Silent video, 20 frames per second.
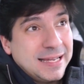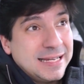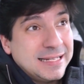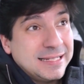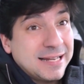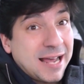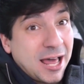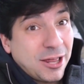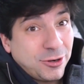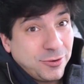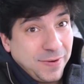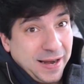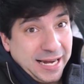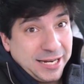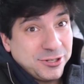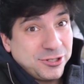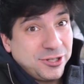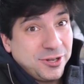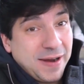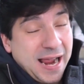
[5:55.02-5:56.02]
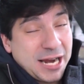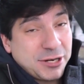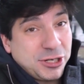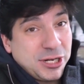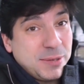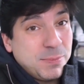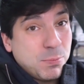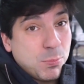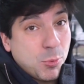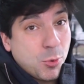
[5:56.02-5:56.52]
dollar range. They're
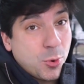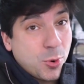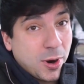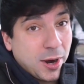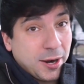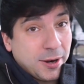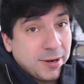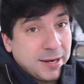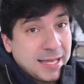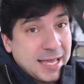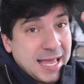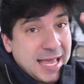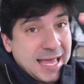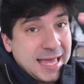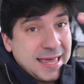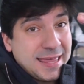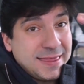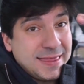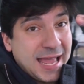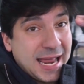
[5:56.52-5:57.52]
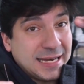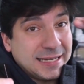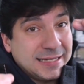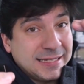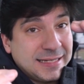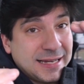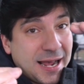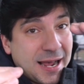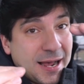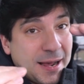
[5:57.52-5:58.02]
actually more than
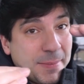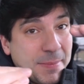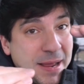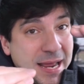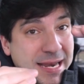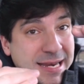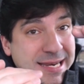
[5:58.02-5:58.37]
some